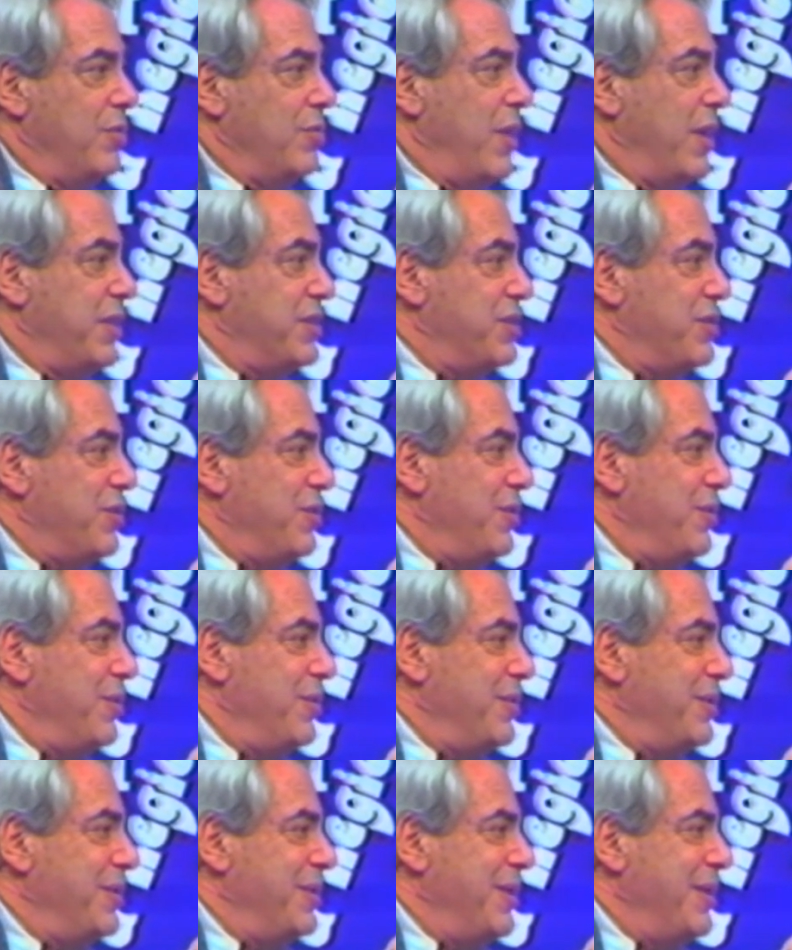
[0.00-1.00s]

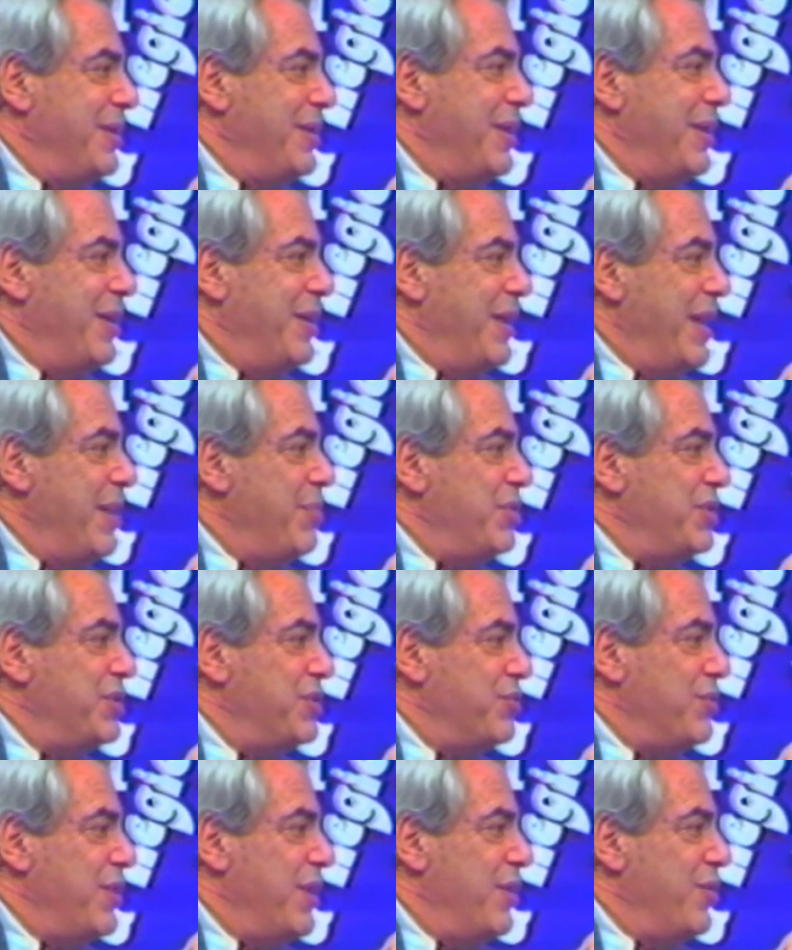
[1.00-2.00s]
Ratzel and, and
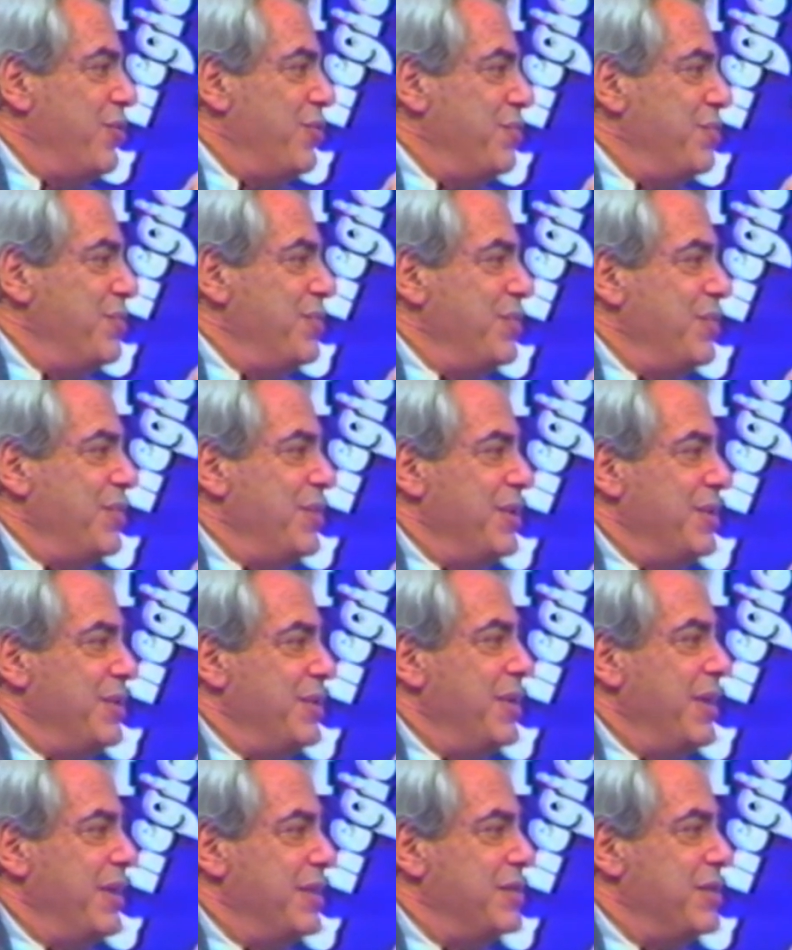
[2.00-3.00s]
Lebensraum
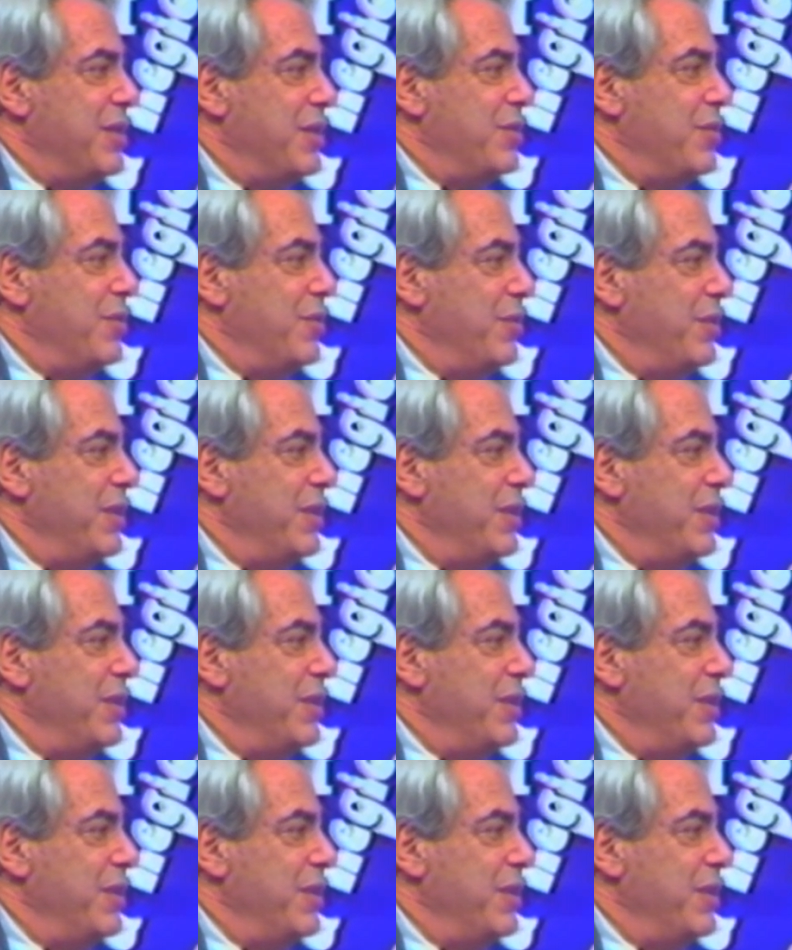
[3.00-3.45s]
and etc.